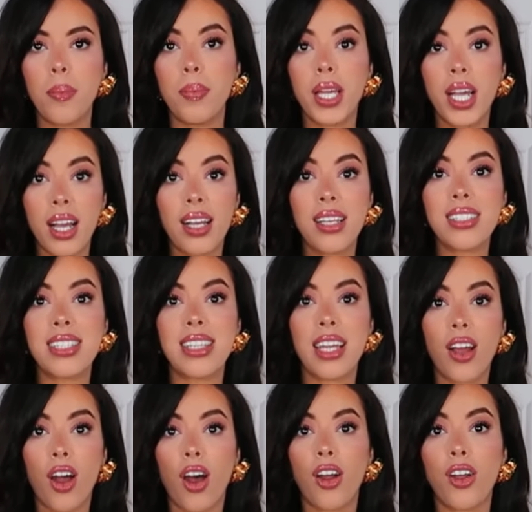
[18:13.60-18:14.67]
because
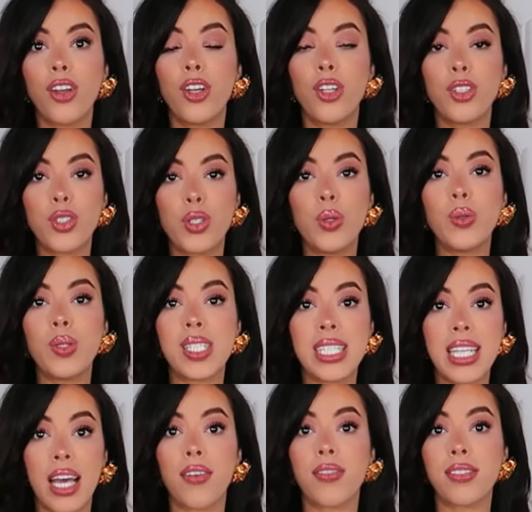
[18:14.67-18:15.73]
they are too
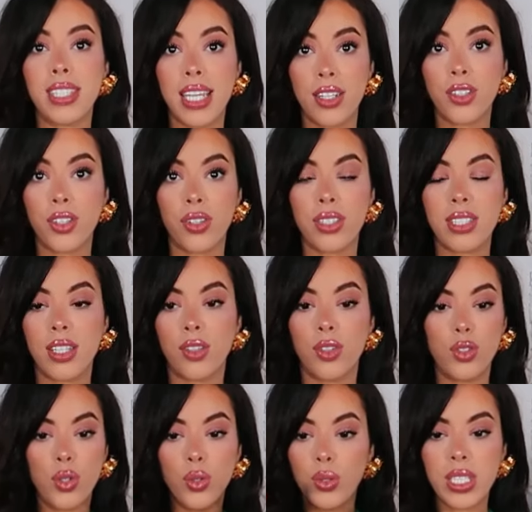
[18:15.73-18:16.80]
self-centered, so
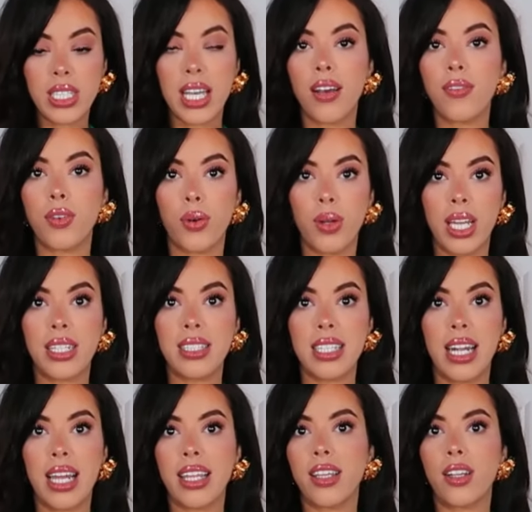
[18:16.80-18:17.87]
too
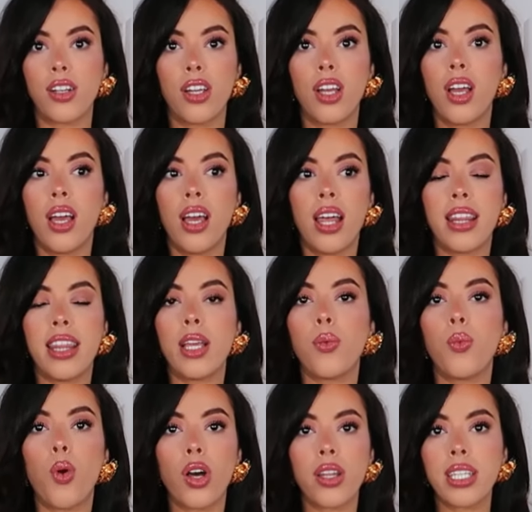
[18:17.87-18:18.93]
self-oriented, like they're they
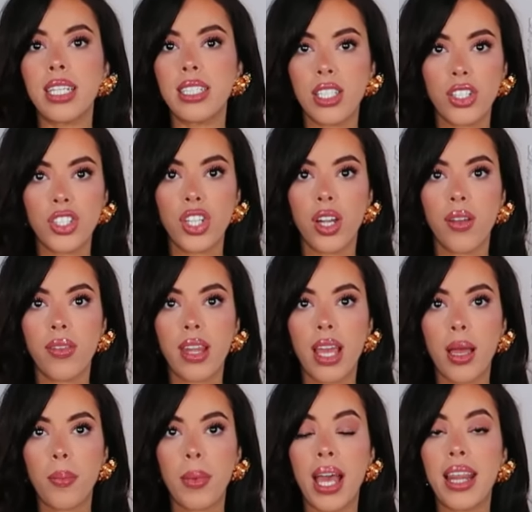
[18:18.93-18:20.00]
want the attention on
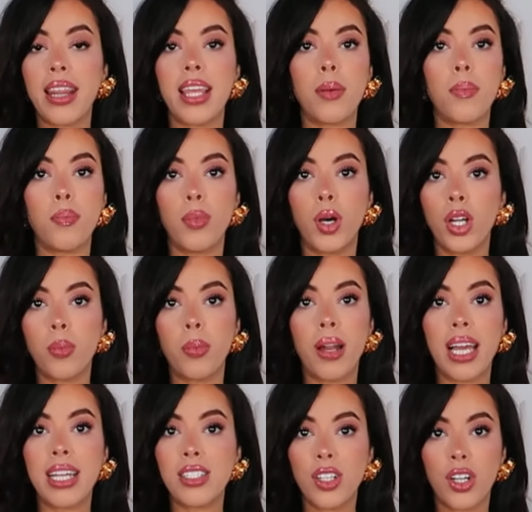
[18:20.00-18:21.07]
them and they
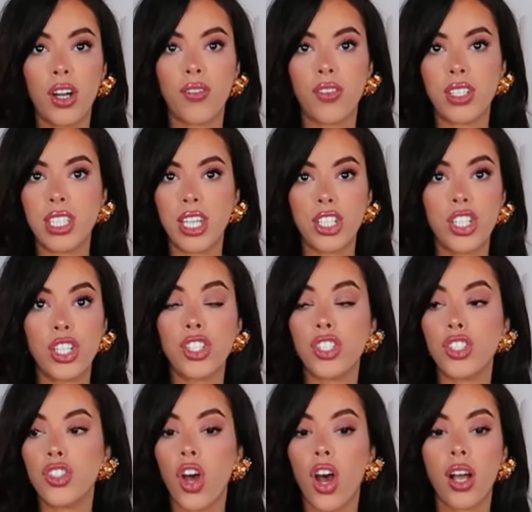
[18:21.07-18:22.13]
monopolize the conversation
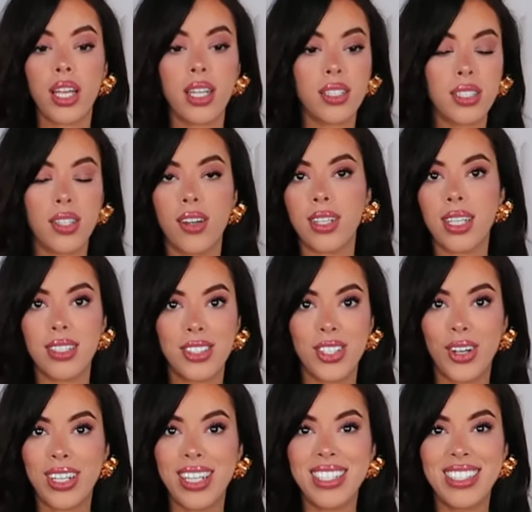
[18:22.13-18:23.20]
just talking talking
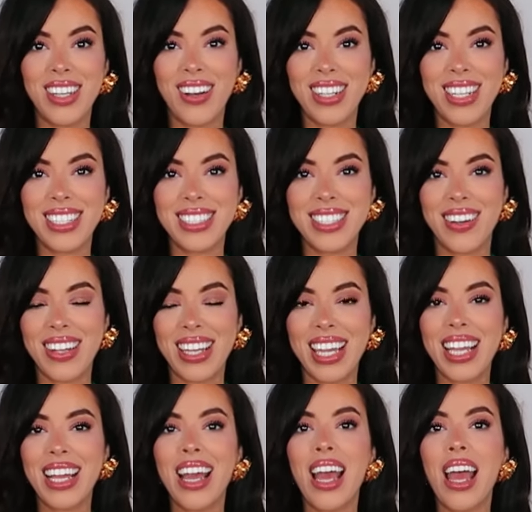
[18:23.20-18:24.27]
talking talking
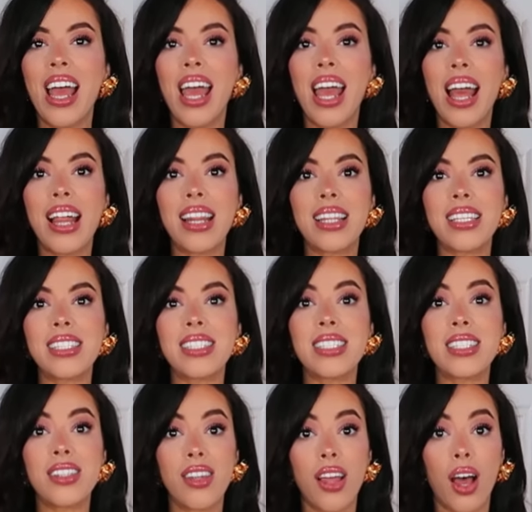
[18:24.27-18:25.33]
talking and this
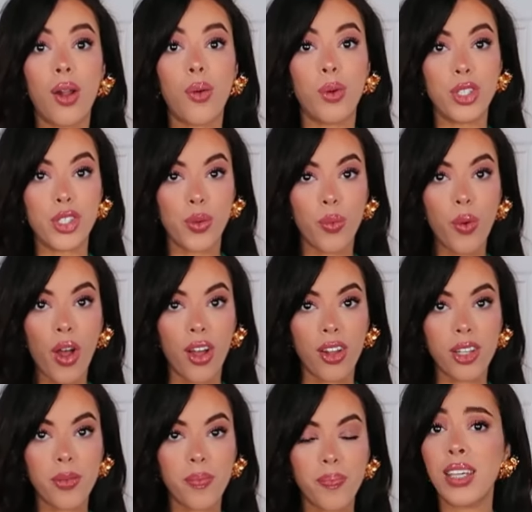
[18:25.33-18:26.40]
is not what you
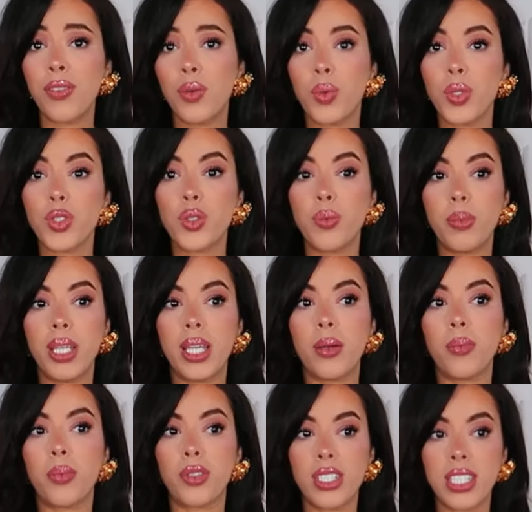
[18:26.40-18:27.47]
want if you want to
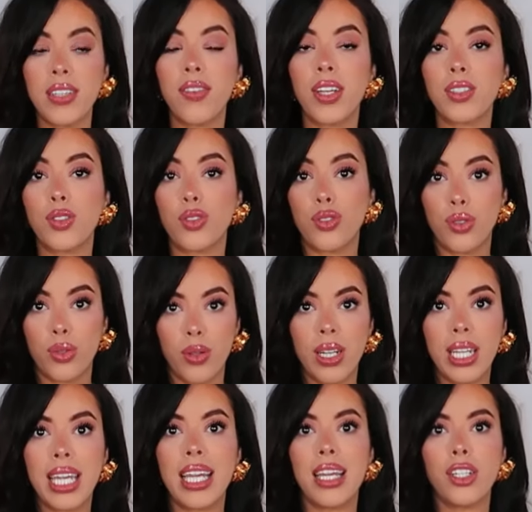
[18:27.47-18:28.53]
be perceived as
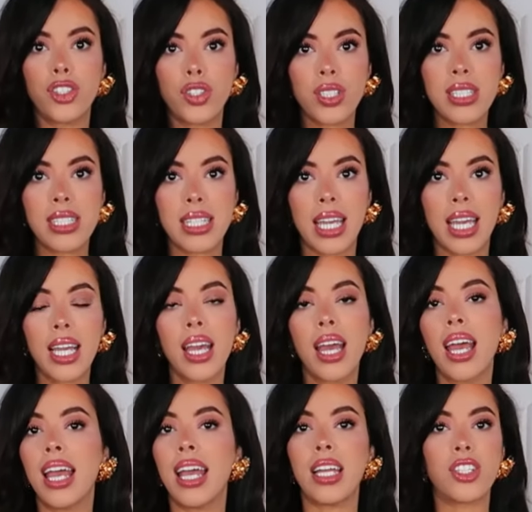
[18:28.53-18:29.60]
truly interesting
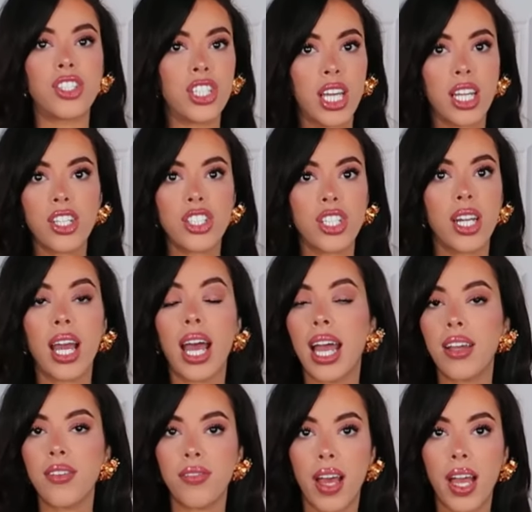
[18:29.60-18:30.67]
intelligent
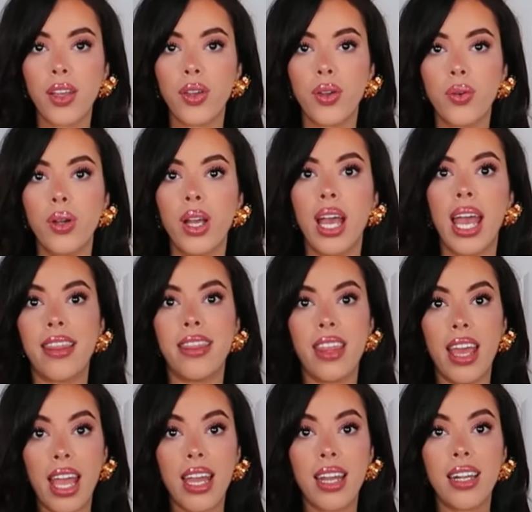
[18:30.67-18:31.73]
high value
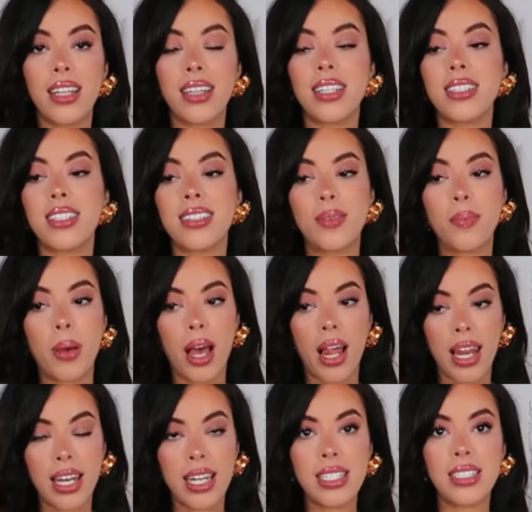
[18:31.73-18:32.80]
then this is
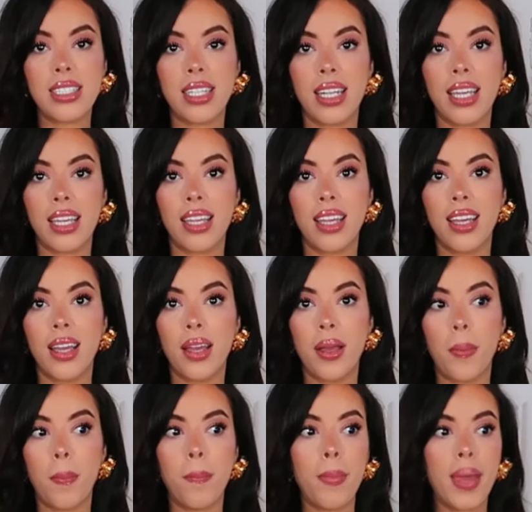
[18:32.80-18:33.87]
about listening
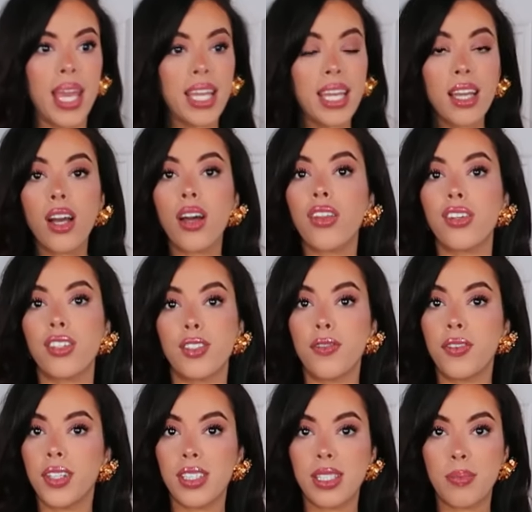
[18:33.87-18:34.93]
making others
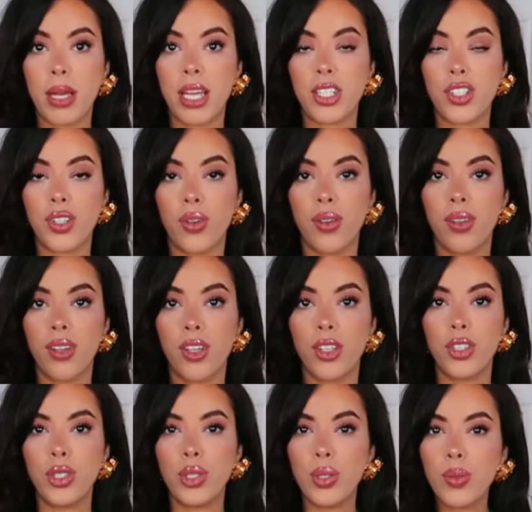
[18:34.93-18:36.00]
feel special
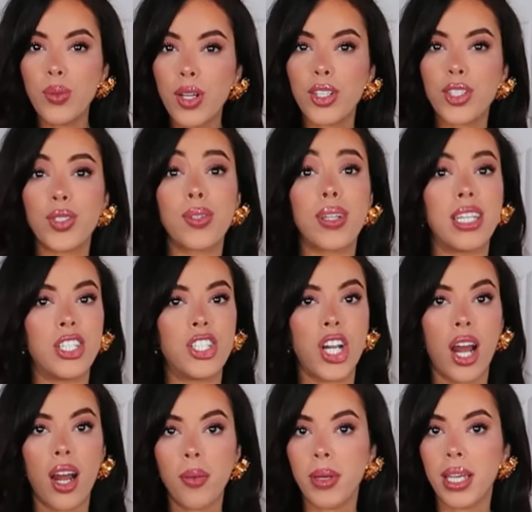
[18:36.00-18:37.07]
you are truly
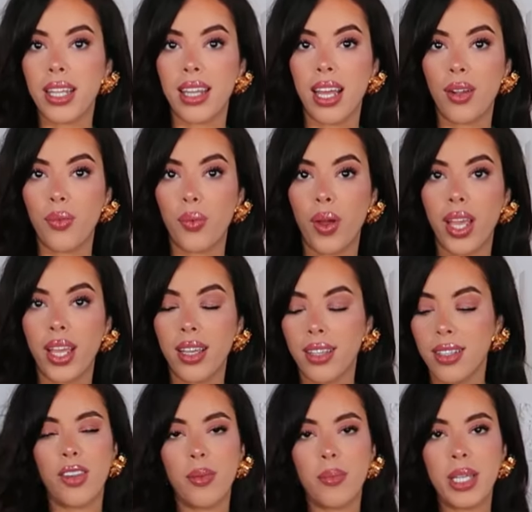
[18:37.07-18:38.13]
charming in that way.
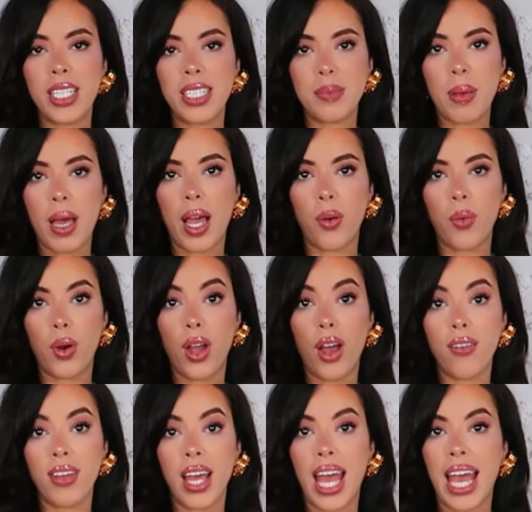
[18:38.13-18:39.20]
The biggest power
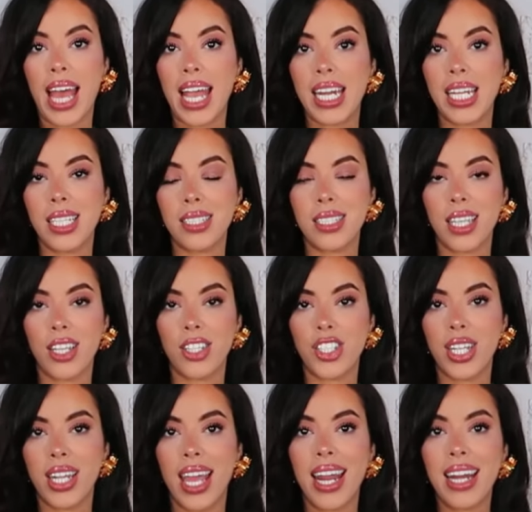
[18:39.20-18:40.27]
of highly
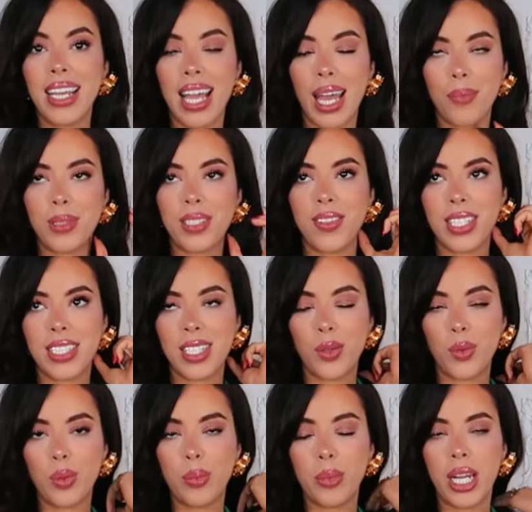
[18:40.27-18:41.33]
intelligent and
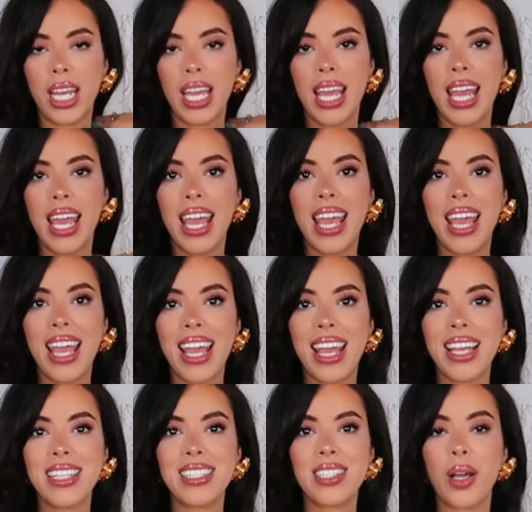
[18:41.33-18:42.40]
captivating women
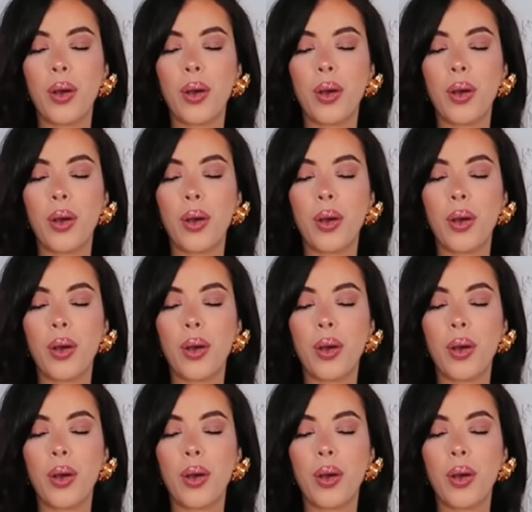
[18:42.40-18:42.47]
is